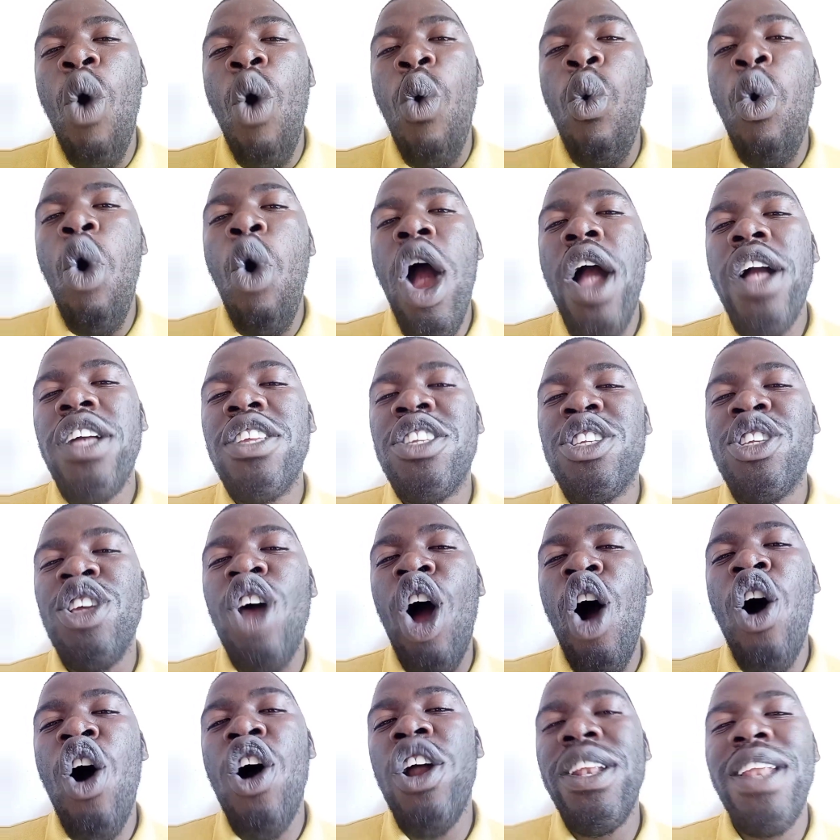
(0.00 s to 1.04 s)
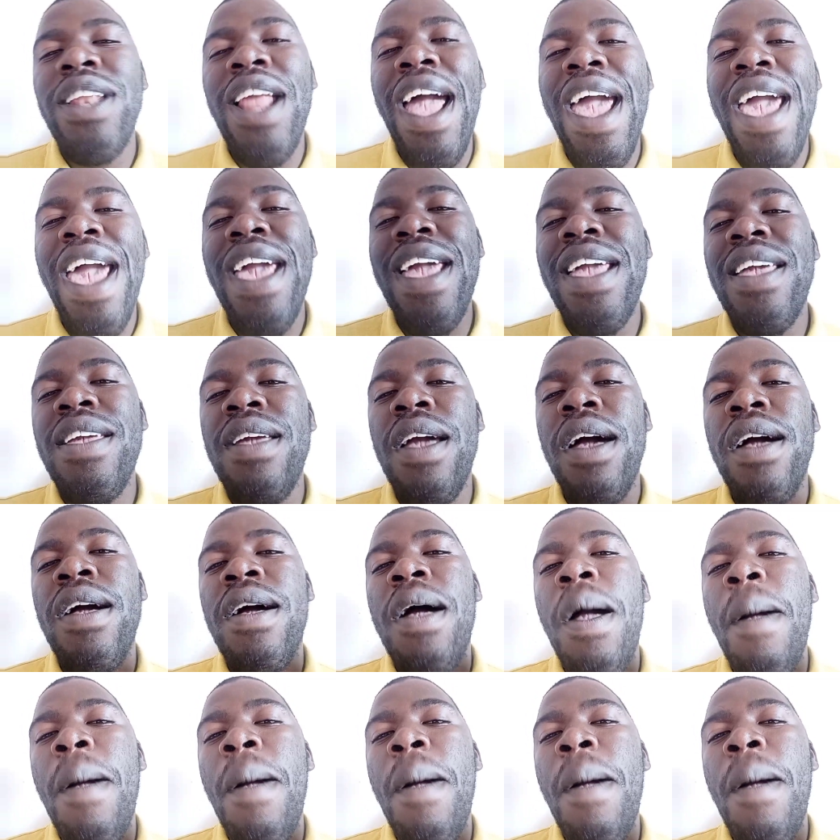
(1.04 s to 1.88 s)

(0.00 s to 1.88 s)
works on a